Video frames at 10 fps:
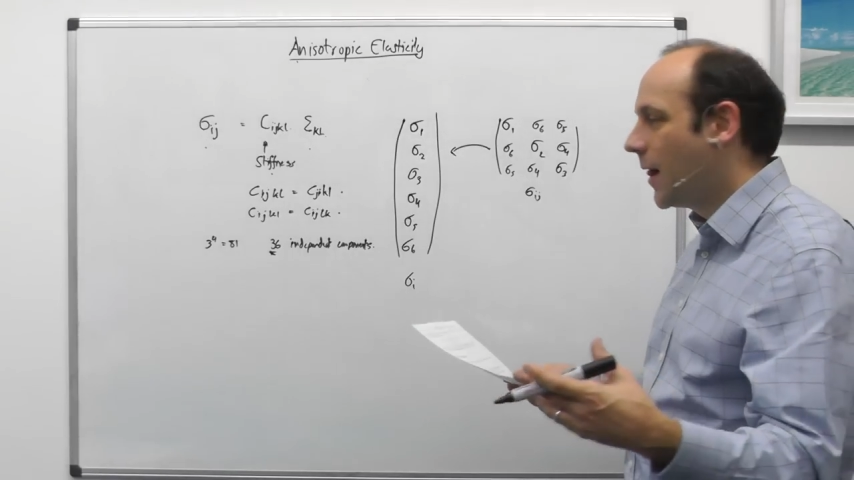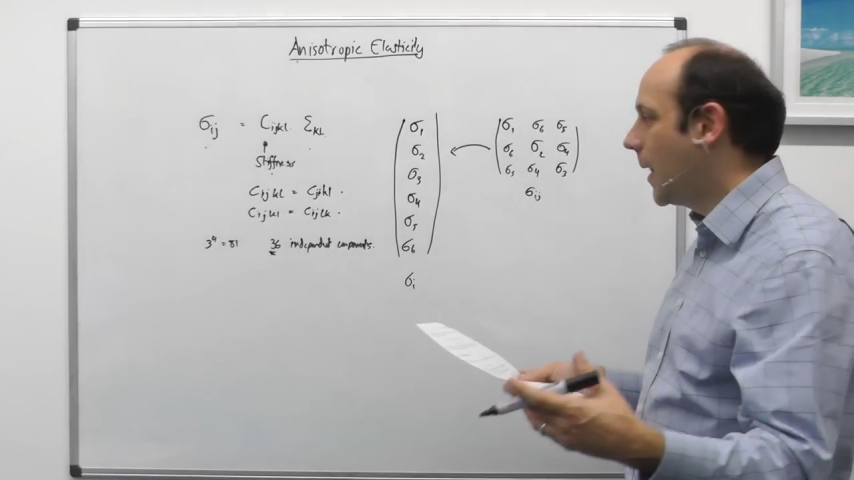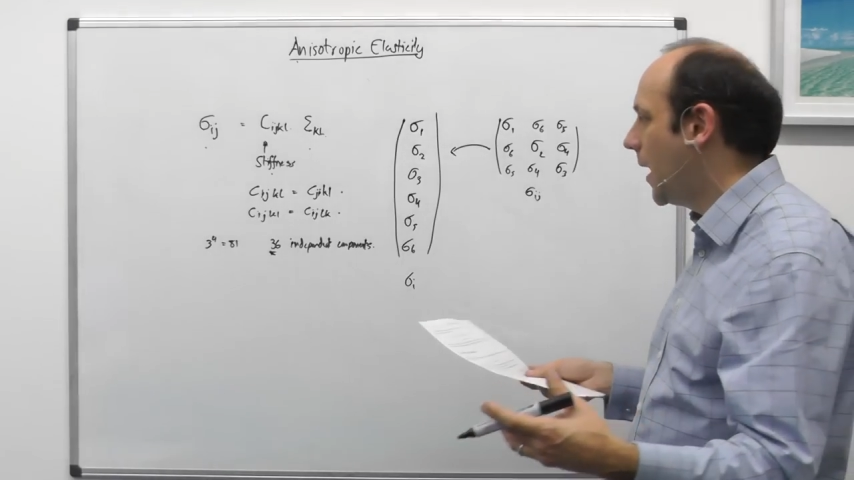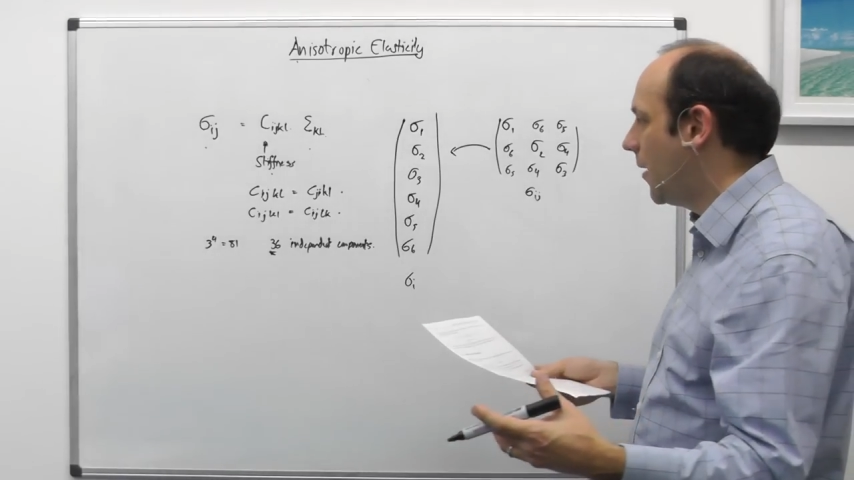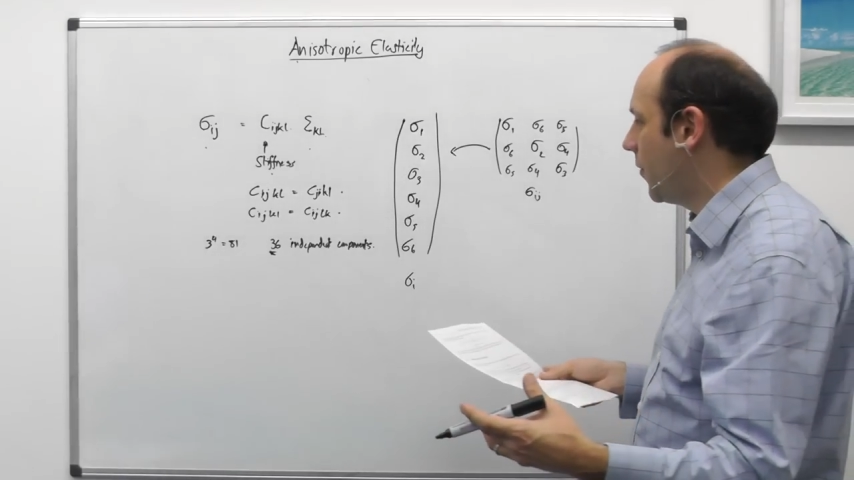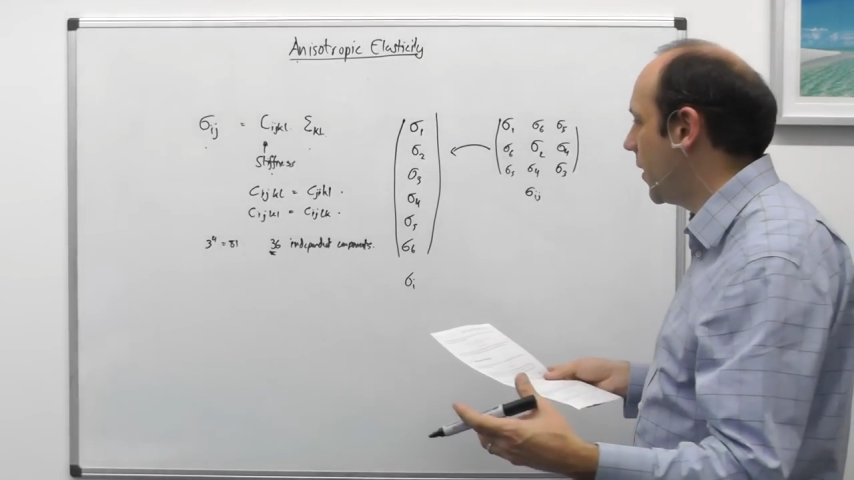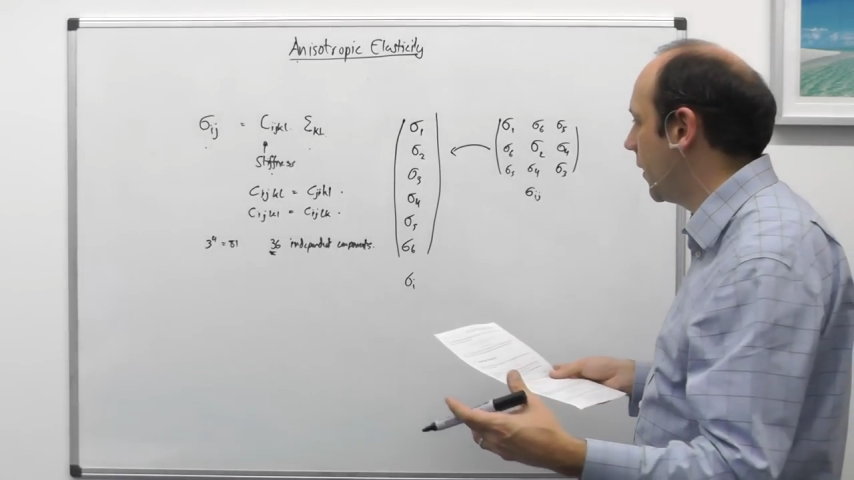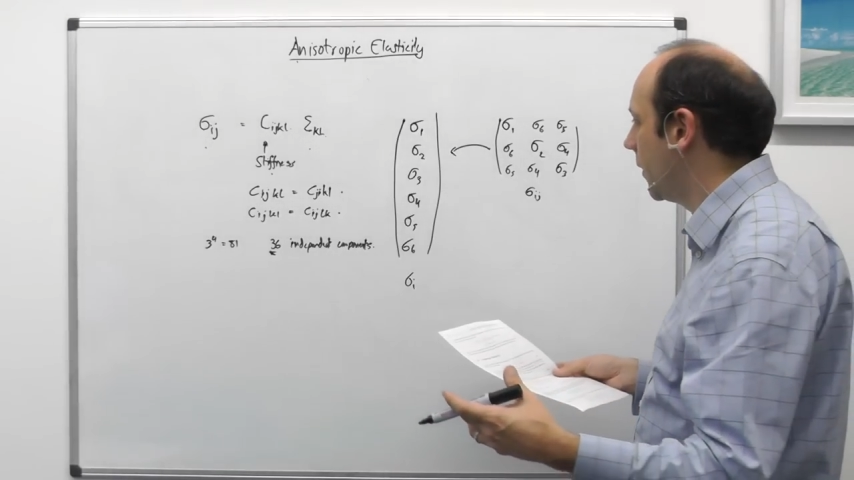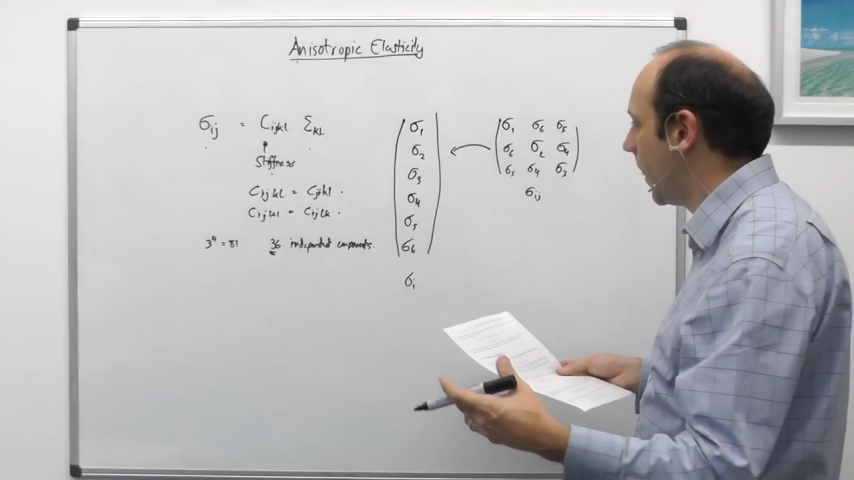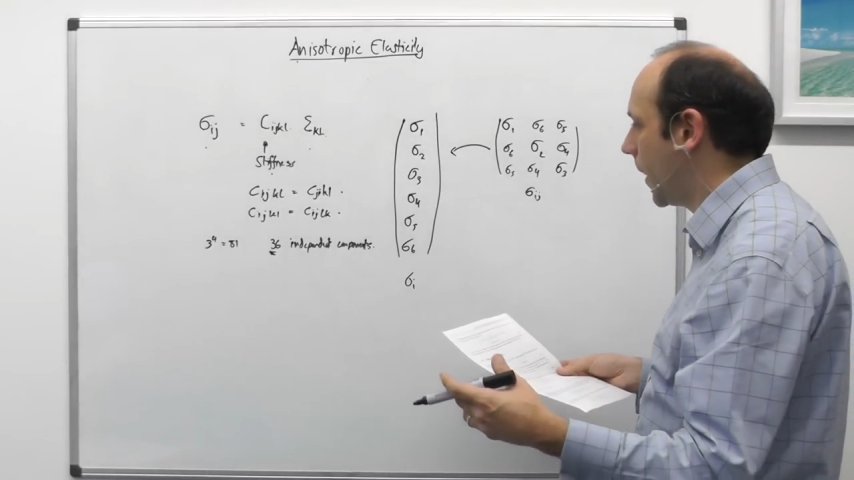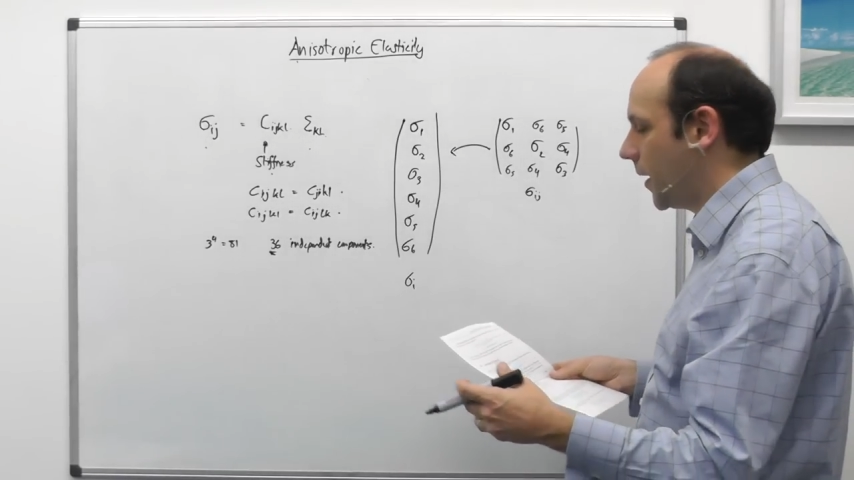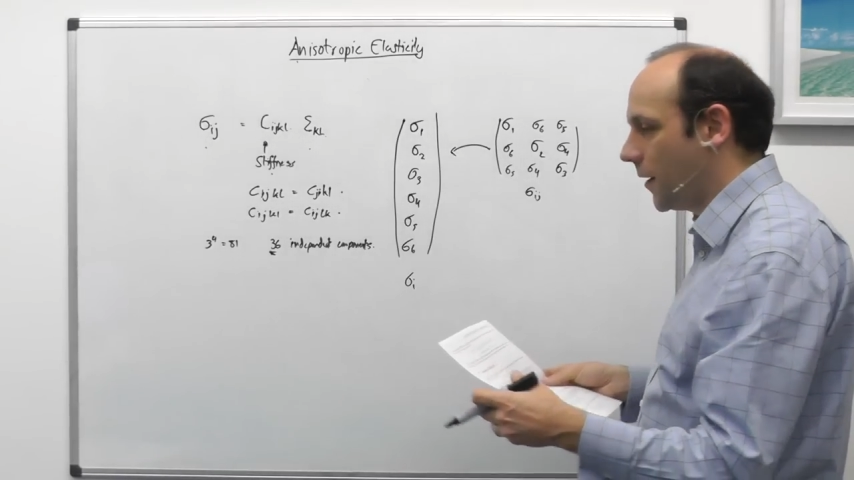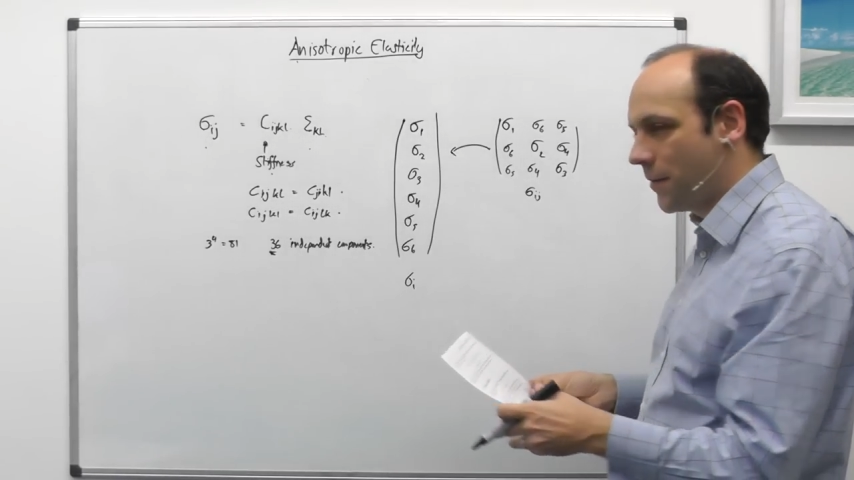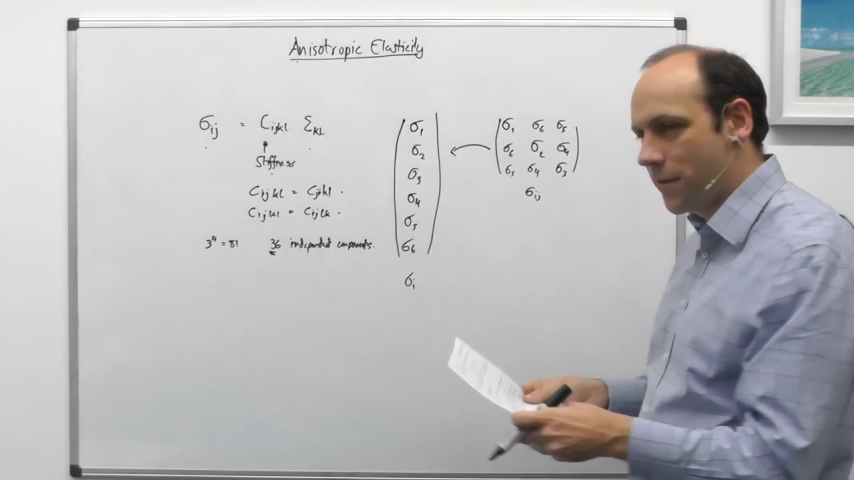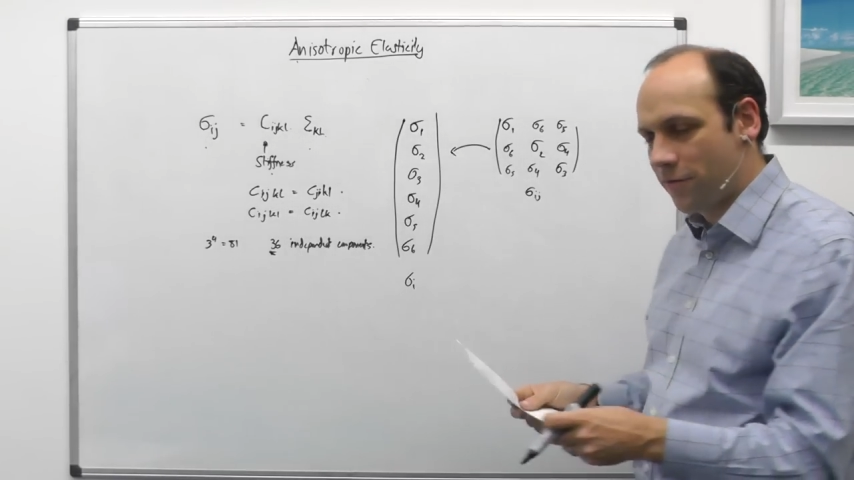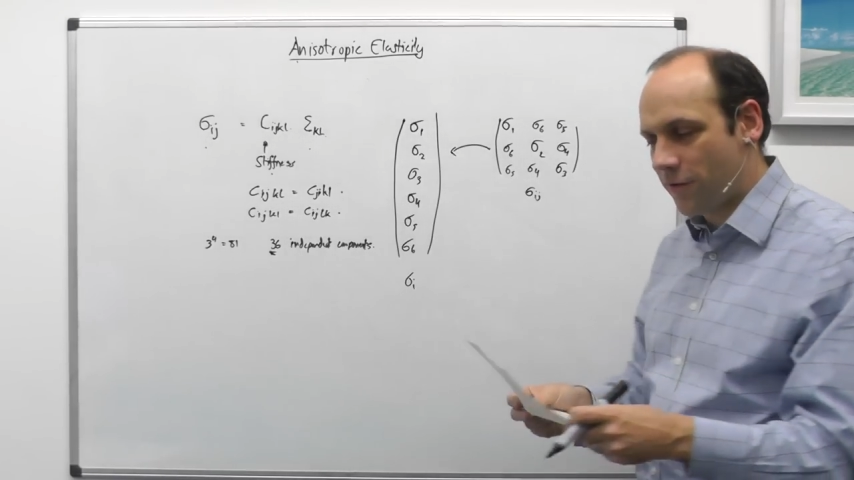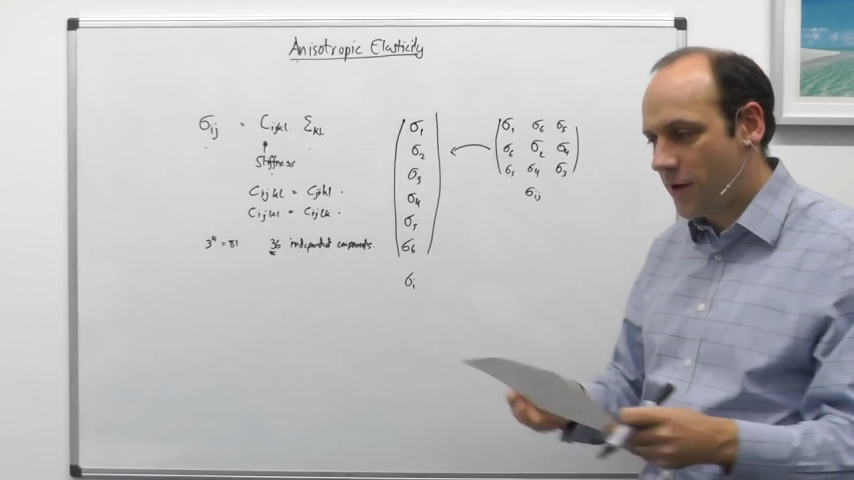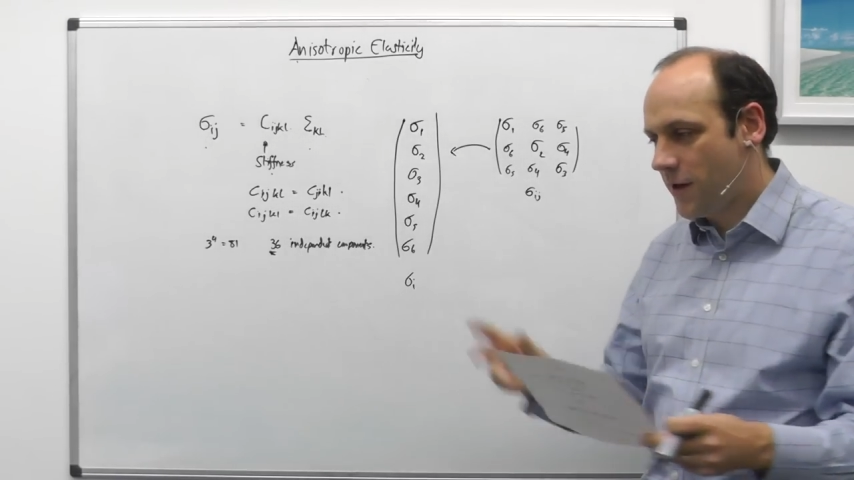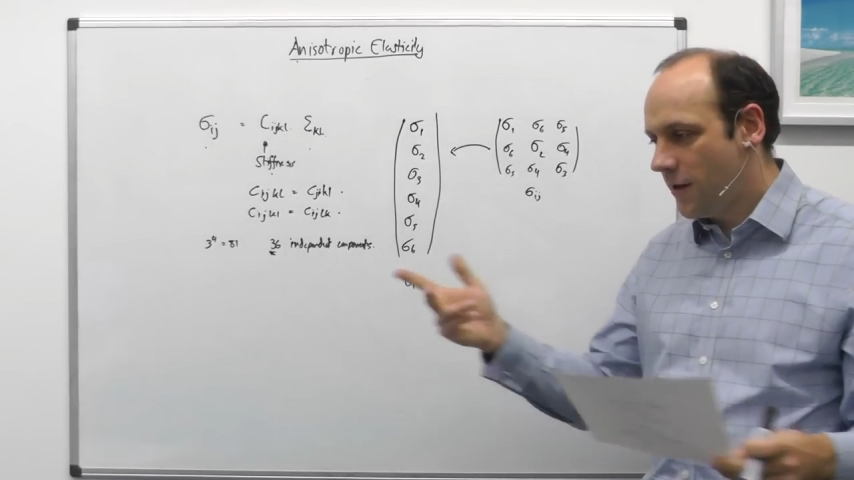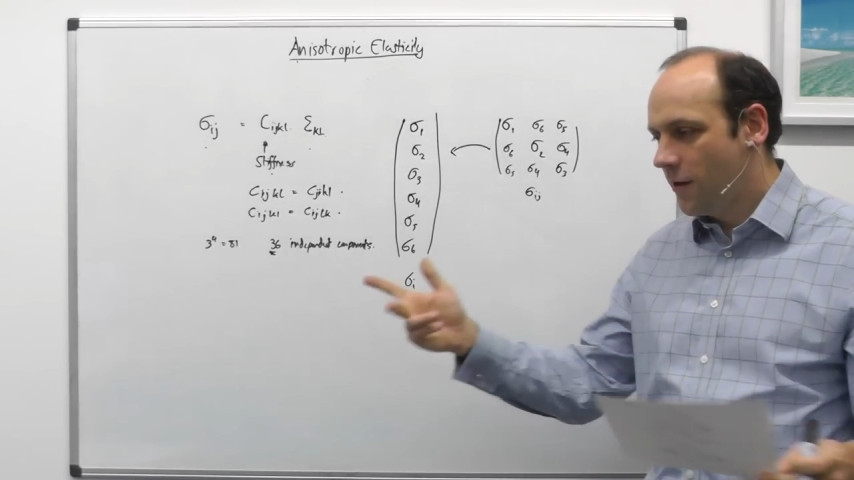having
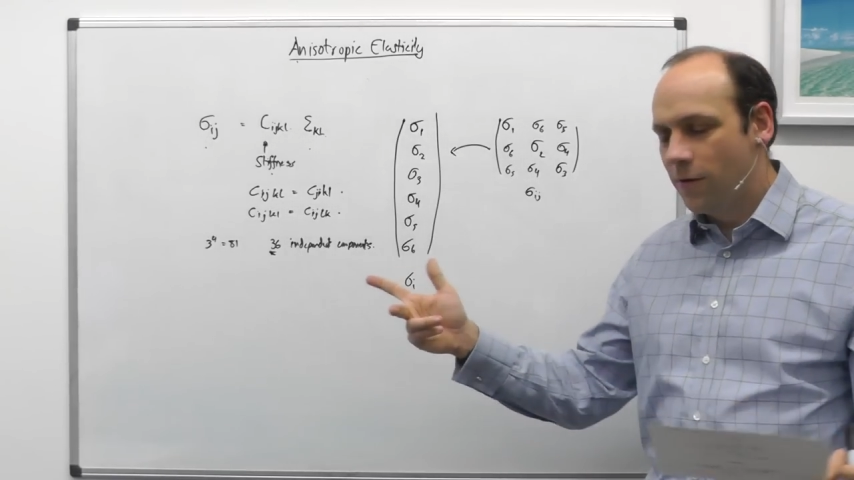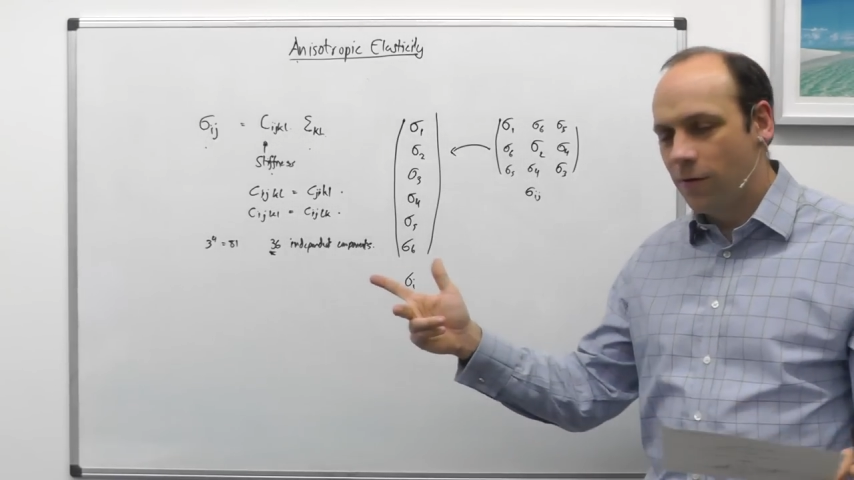3